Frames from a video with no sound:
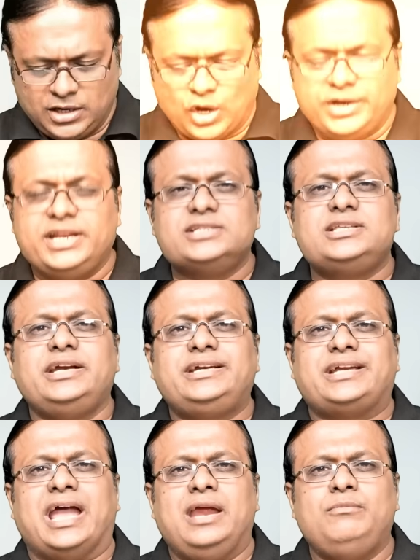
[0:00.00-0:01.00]
Now it is the
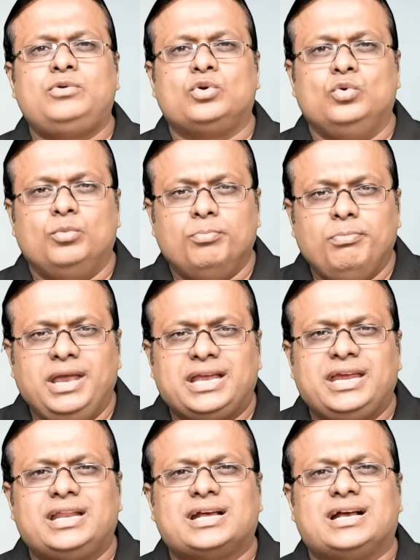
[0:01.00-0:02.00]
time to
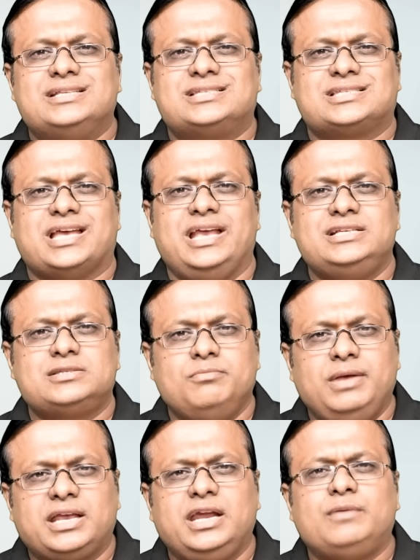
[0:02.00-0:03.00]
make it concise,
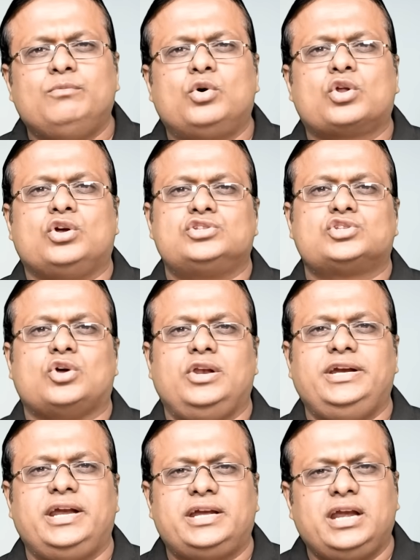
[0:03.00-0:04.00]
make it more
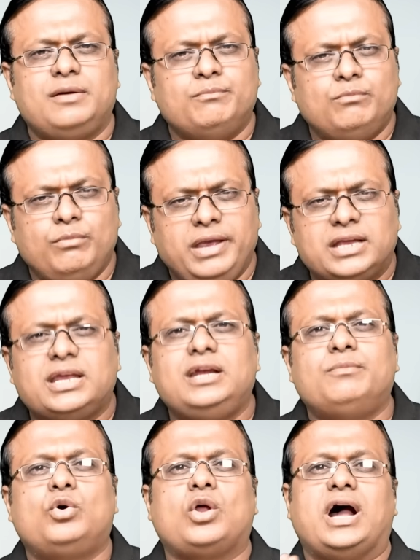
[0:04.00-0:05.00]
consolidated, make
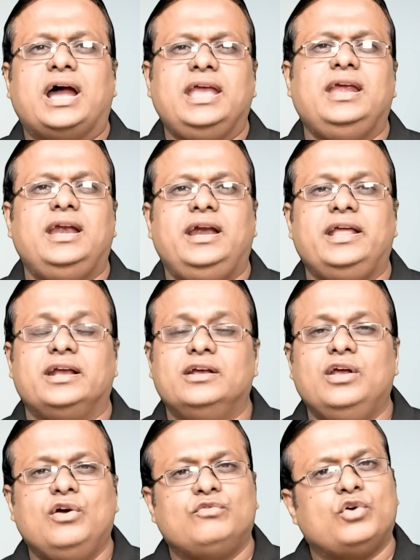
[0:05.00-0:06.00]
it more high yielding
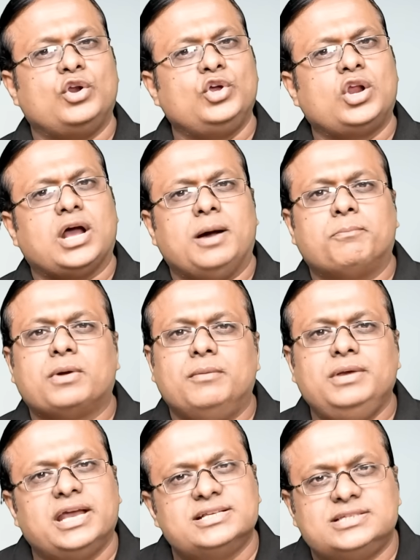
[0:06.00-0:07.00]
for your
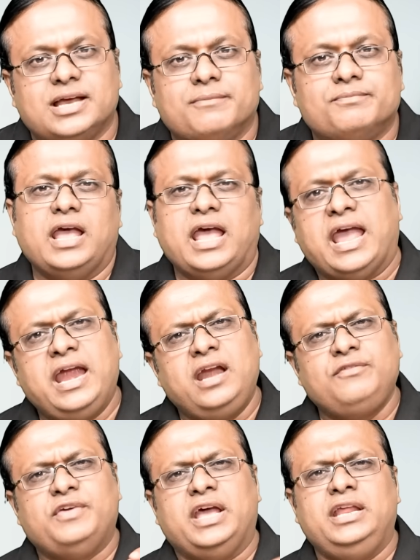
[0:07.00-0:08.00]
upcoming exam.
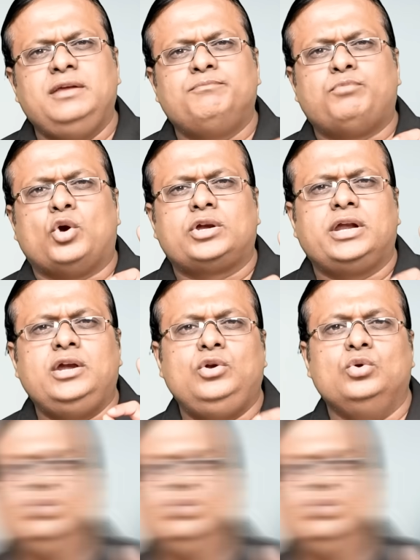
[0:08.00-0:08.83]
And very important